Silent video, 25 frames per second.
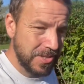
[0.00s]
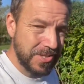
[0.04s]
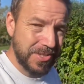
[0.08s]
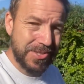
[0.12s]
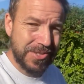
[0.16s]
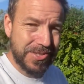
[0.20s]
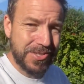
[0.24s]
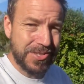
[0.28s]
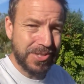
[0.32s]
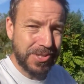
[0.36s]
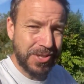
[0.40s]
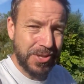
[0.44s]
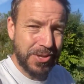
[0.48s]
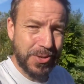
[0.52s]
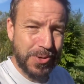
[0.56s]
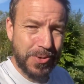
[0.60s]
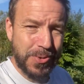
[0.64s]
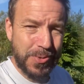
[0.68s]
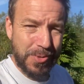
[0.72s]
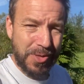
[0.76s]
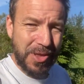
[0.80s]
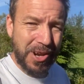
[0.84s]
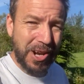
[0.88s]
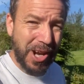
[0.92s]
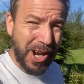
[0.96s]
to do
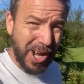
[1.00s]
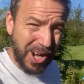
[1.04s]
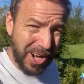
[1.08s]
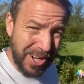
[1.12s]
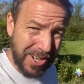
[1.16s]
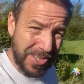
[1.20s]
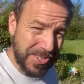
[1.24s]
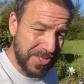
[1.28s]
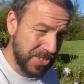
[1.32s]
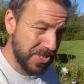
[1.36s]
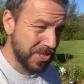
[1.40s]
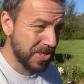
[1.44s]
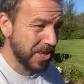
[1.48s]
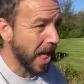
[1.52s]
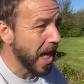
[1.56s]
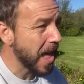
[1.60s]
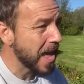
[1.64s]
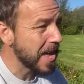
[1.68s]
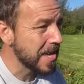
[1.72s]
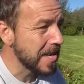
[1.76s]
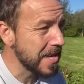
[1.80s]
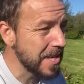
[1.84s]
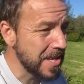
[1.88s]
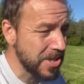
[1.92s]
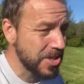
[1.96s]
the last
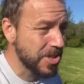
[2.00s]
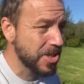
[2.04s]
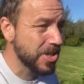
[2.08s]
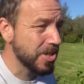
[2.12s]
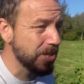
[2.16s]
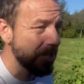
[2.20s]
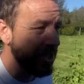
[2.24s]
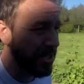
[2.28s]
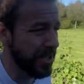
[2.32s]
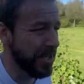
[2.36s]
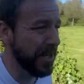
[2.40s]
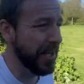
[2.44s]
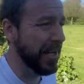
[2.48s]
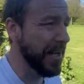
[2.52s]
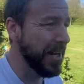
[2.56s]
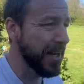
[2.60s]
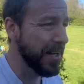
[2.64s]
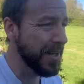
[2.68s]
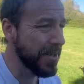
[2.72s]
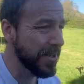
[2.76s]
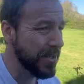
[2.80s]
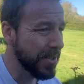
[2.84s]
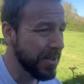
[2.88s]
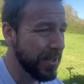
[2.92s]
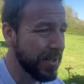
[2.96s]
stage
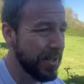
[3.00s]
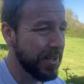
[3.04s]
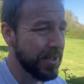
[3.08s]
in